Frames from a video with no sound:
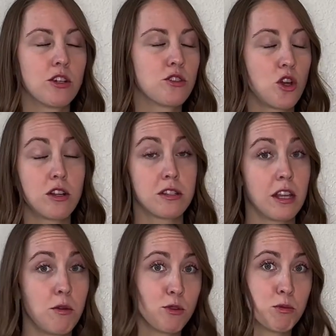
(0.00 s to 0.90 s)
It honestly
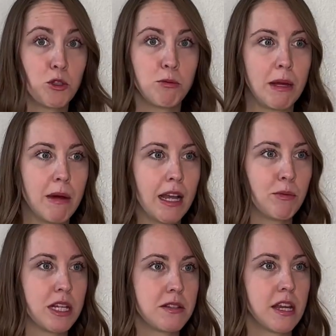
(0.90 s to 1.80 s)
almost blew my mind
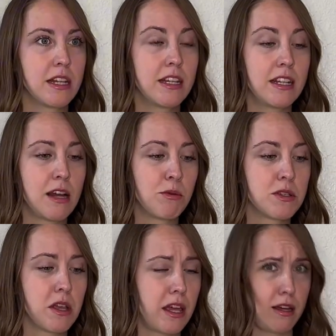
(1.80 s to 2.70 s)
when he said it. And I was
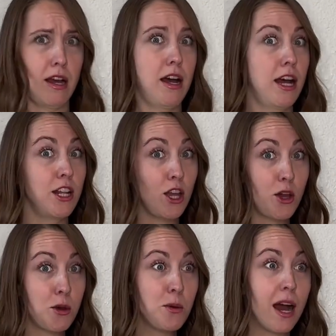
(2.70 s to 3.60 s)
like,
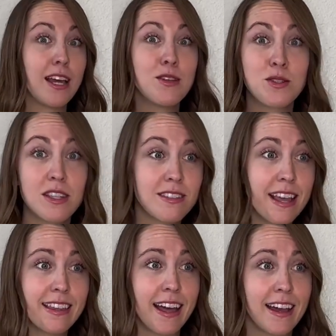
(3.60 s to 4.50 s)
no, I used to
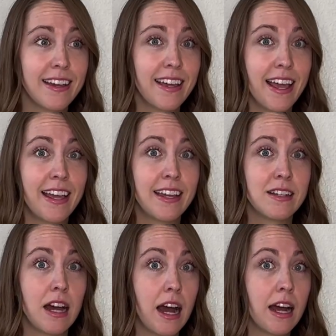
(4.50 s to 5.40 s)
say that, and
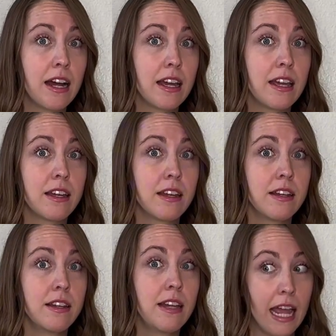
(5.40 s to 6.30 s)
I
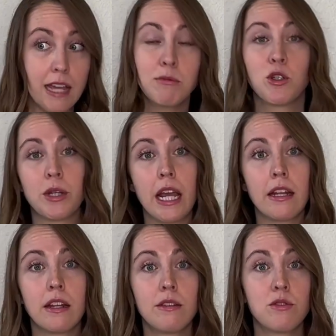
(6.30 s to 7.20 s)
am
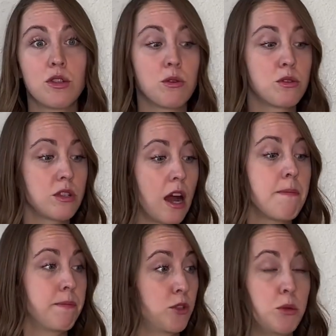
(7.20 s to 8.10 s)
creative, so
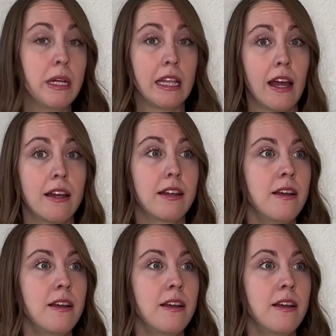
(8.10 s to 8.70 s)
stop doing that.